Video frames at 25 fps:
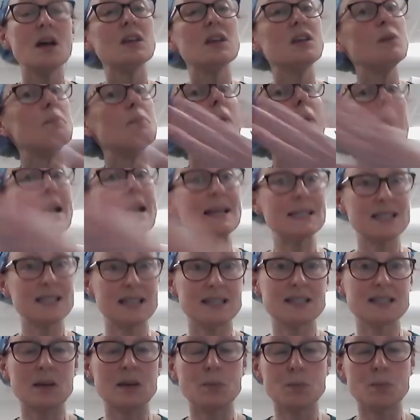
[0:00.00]
you might
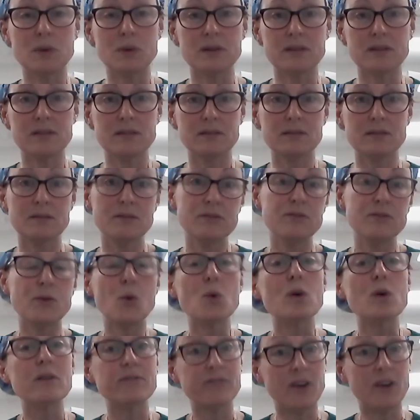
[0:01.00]
end up with
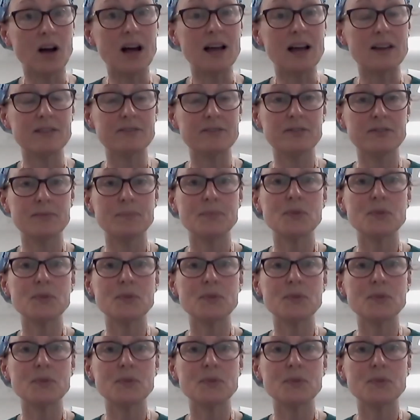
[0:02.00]
four or five